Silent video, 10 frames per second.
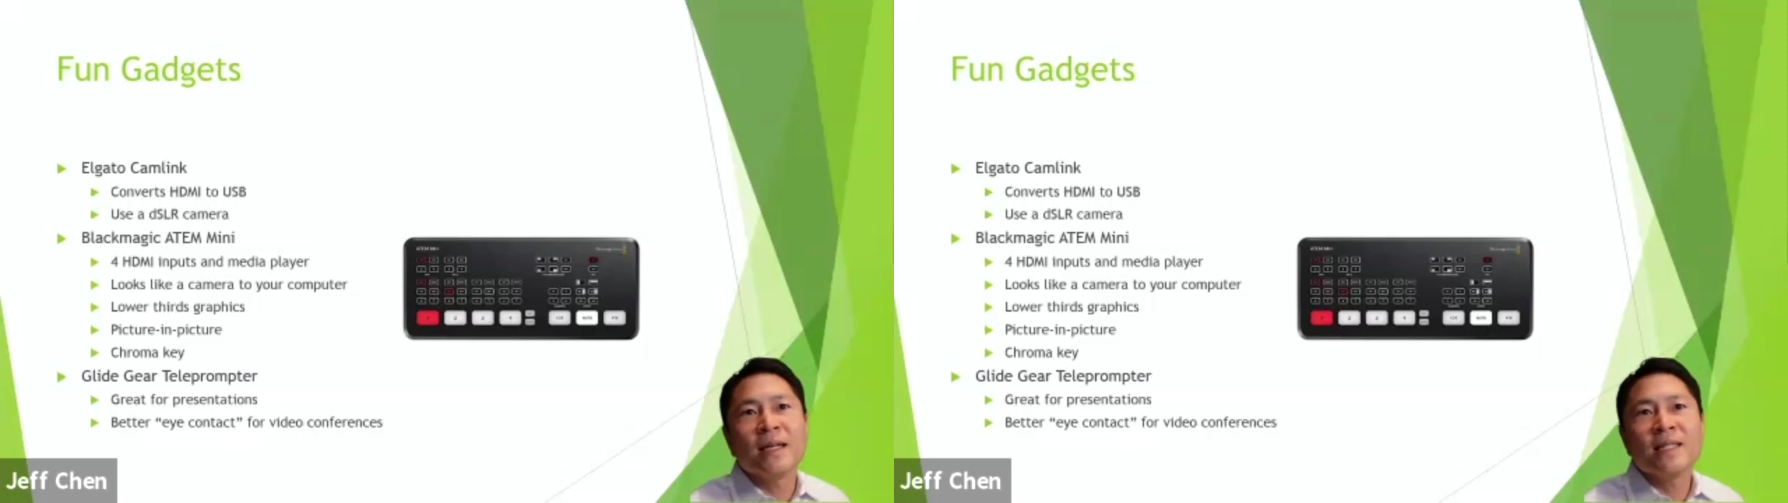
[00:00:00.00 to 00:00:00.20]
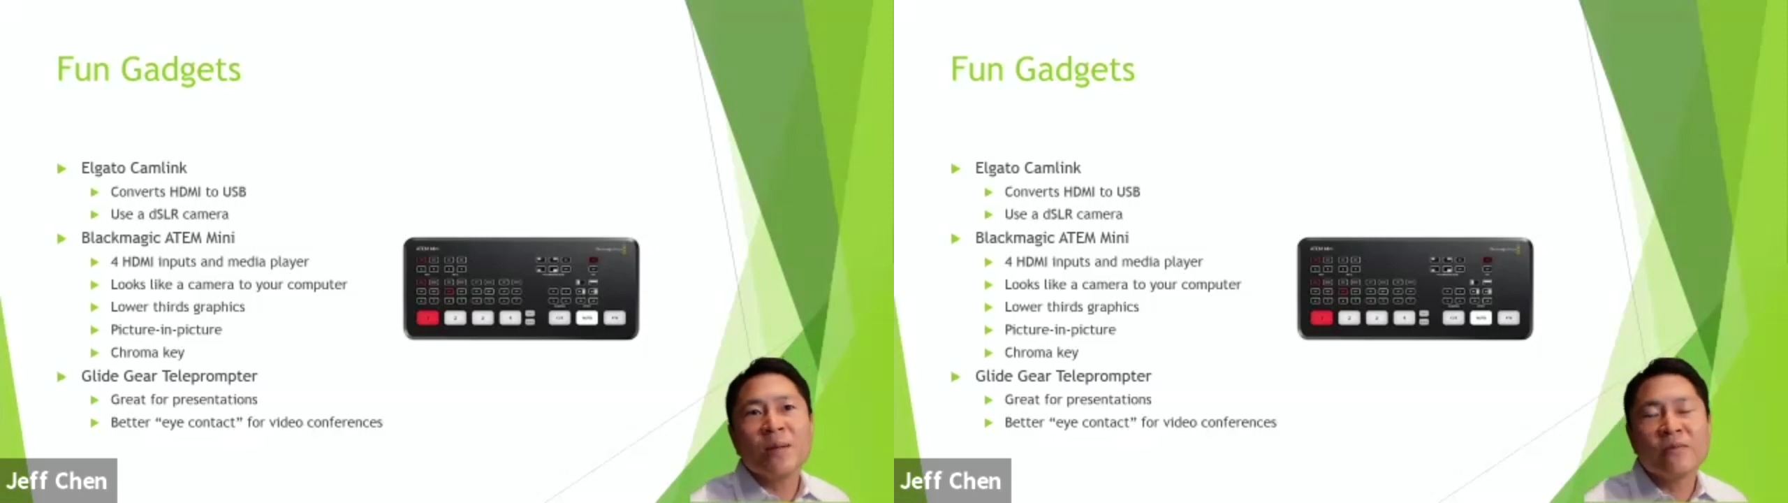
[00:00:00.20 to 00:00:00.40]

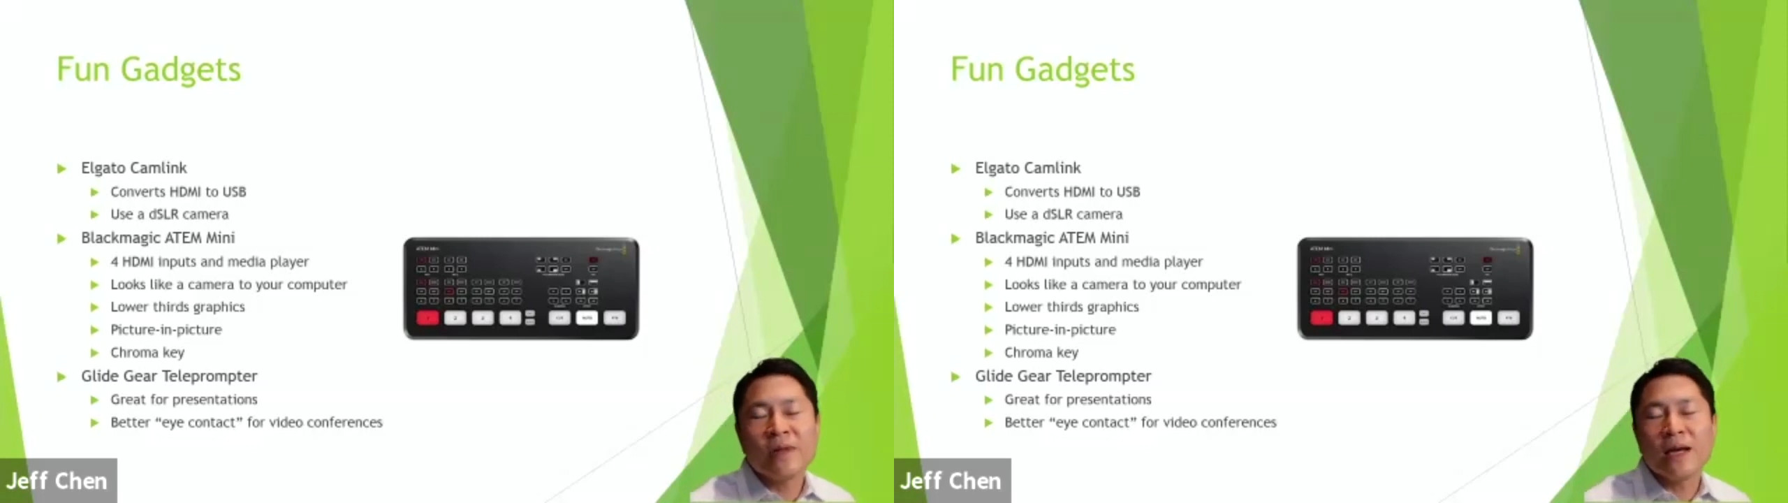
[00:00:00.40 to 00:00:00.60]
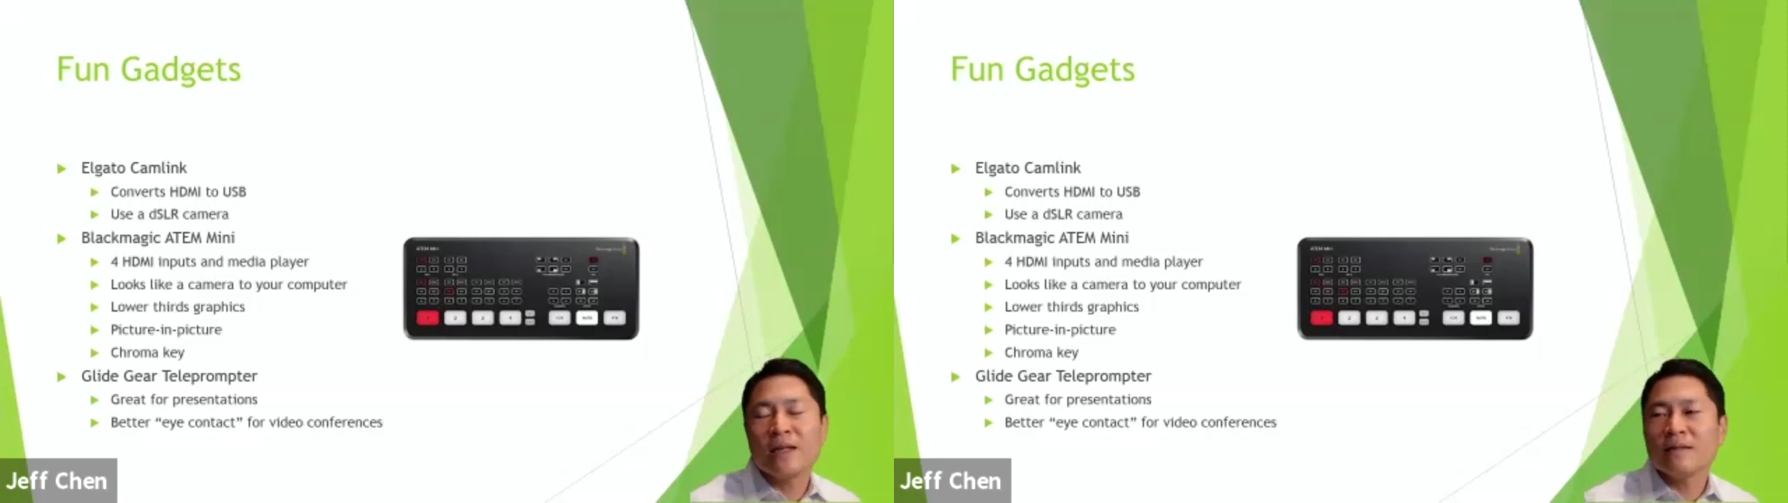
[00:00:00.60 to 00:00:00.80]
top of
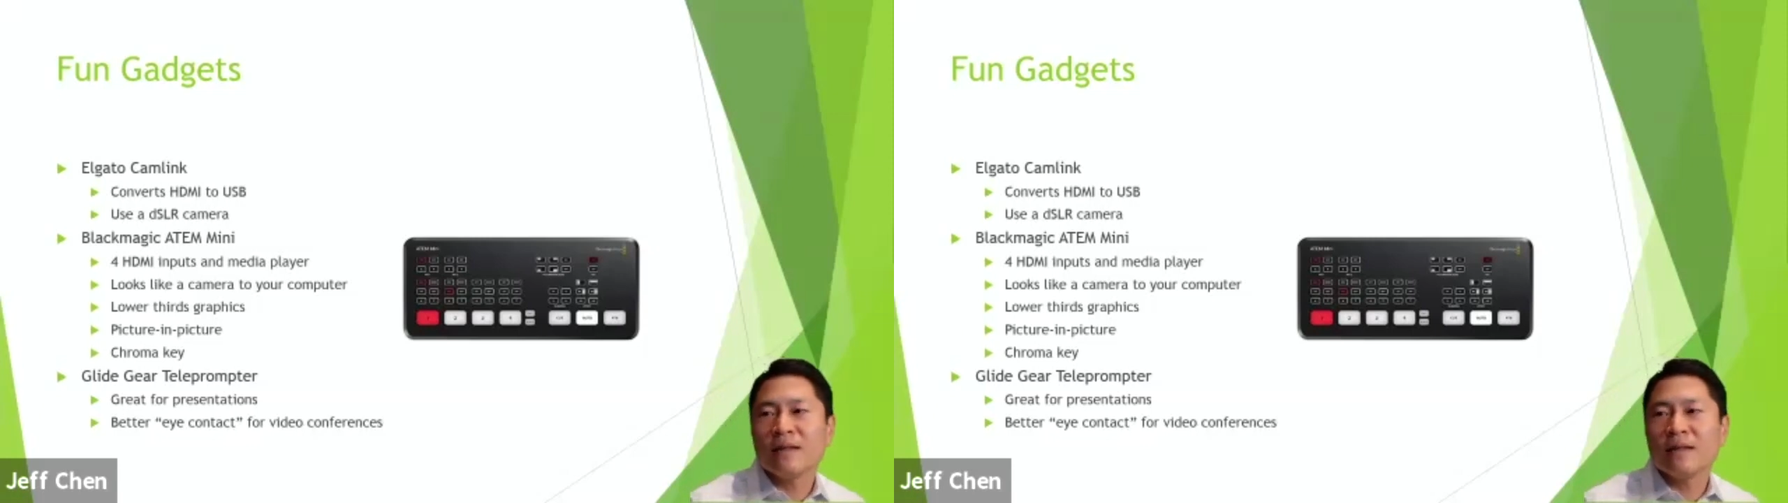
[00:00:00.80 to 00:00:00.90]
that,